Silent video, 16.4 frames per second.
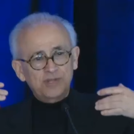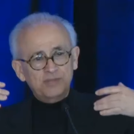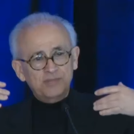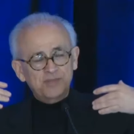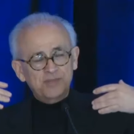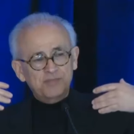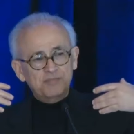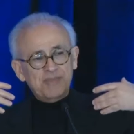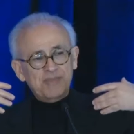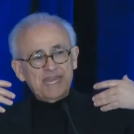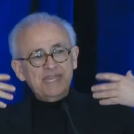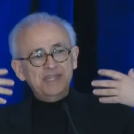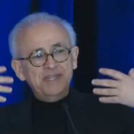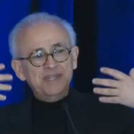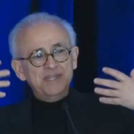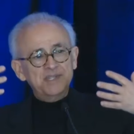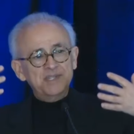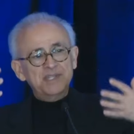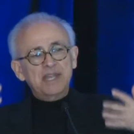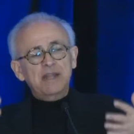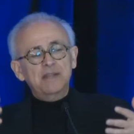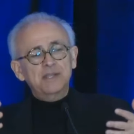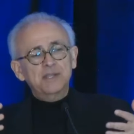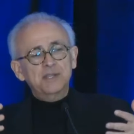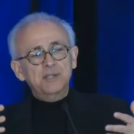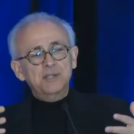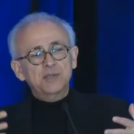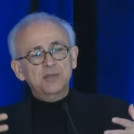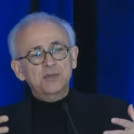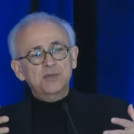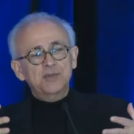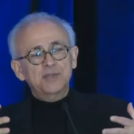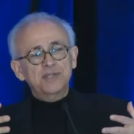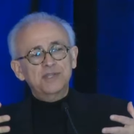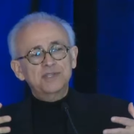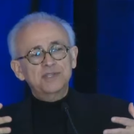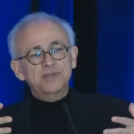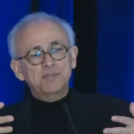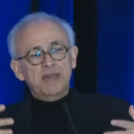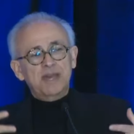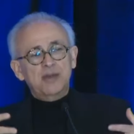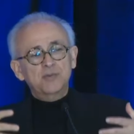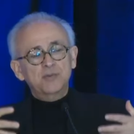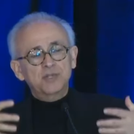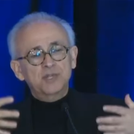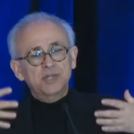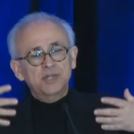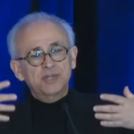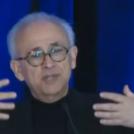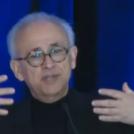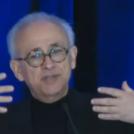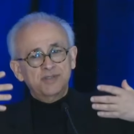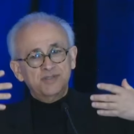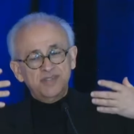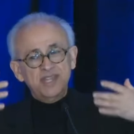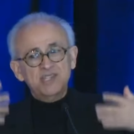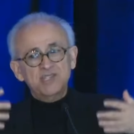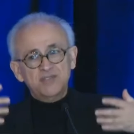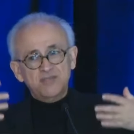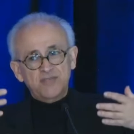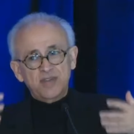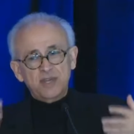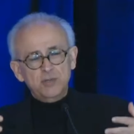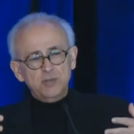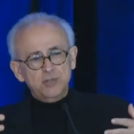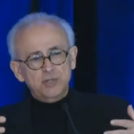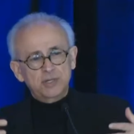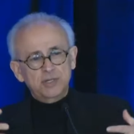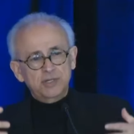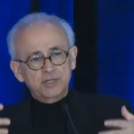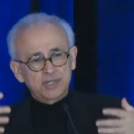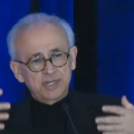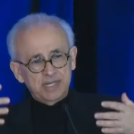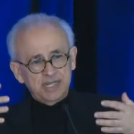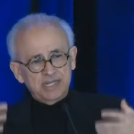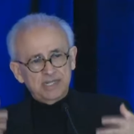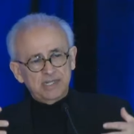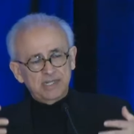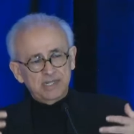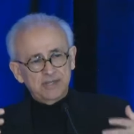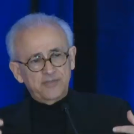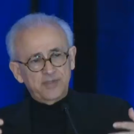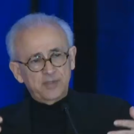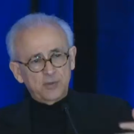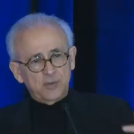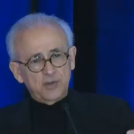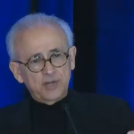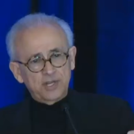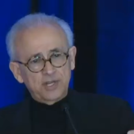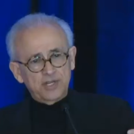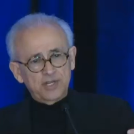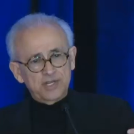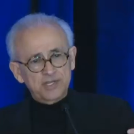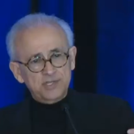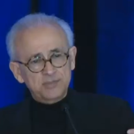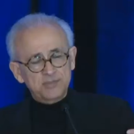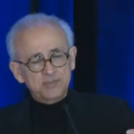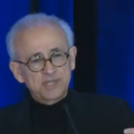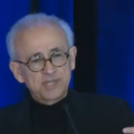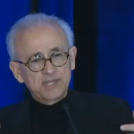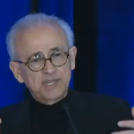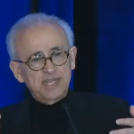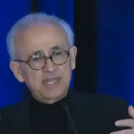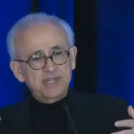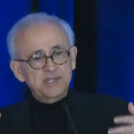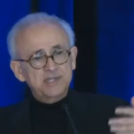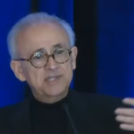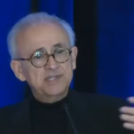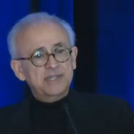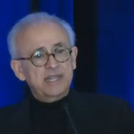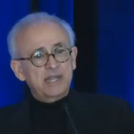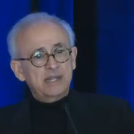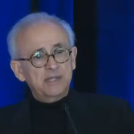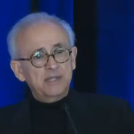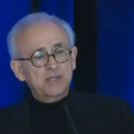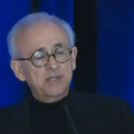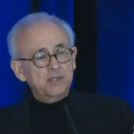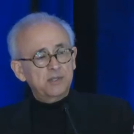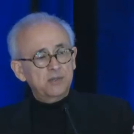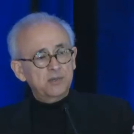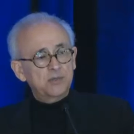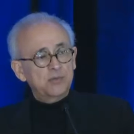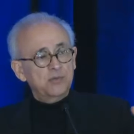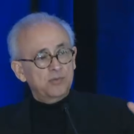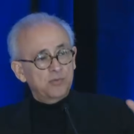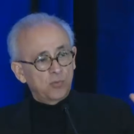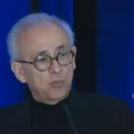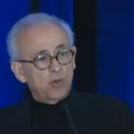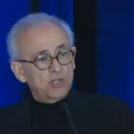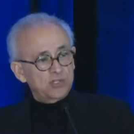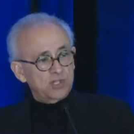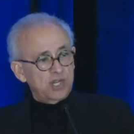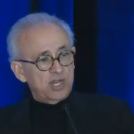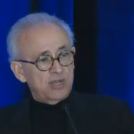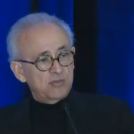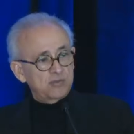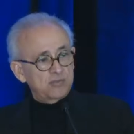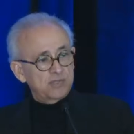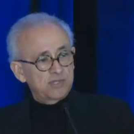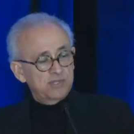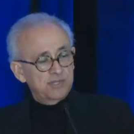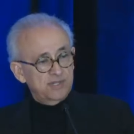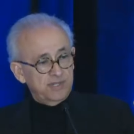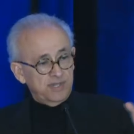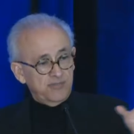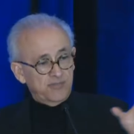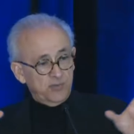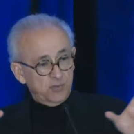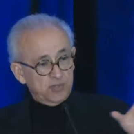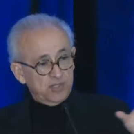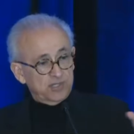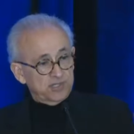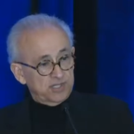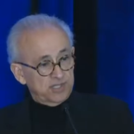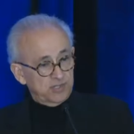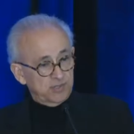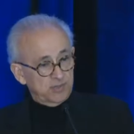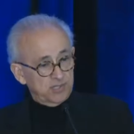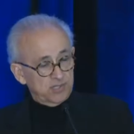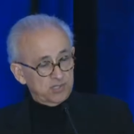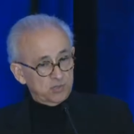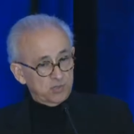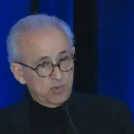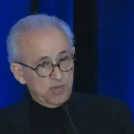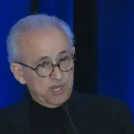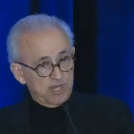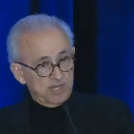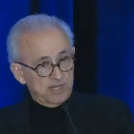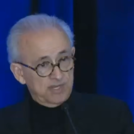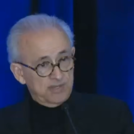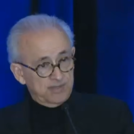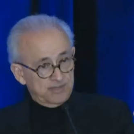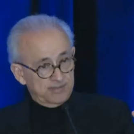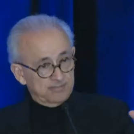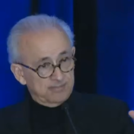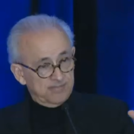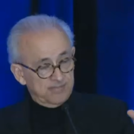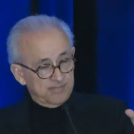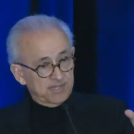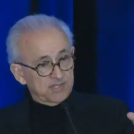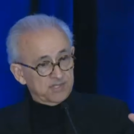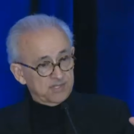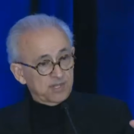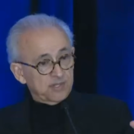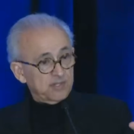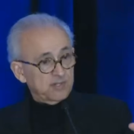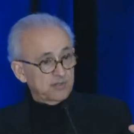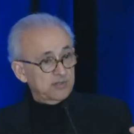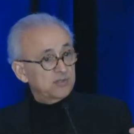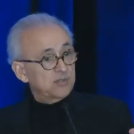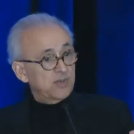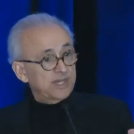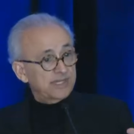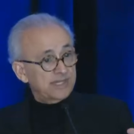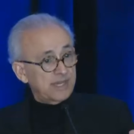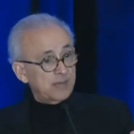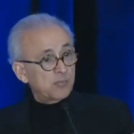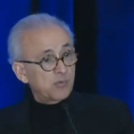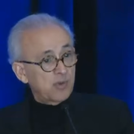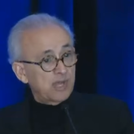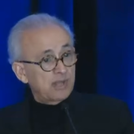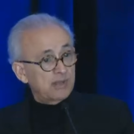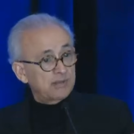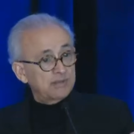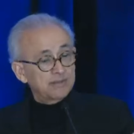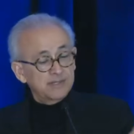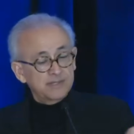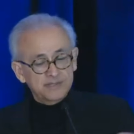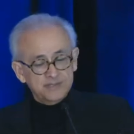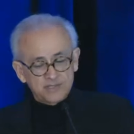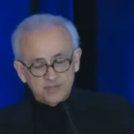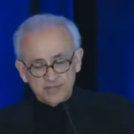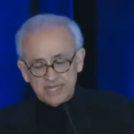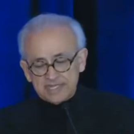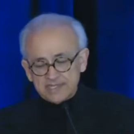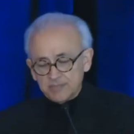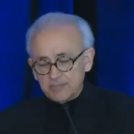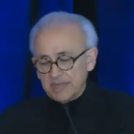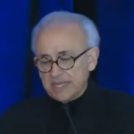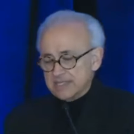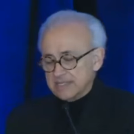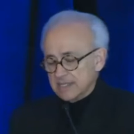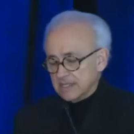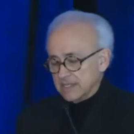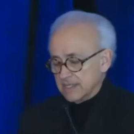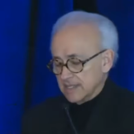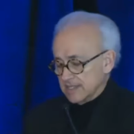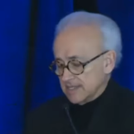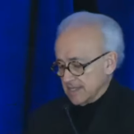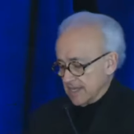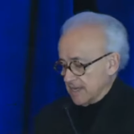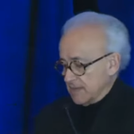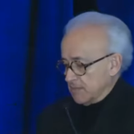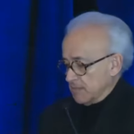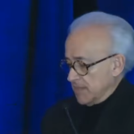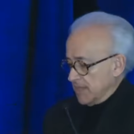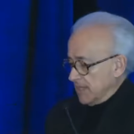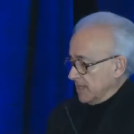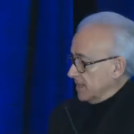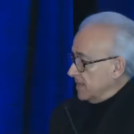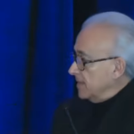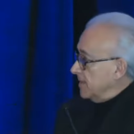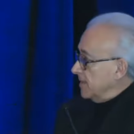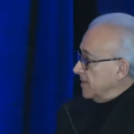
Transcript: what pain is telling you is about dysfunction in a living organism, and is telling you, watch out, if you continue this way, it's not going to end up well. So that's basically the same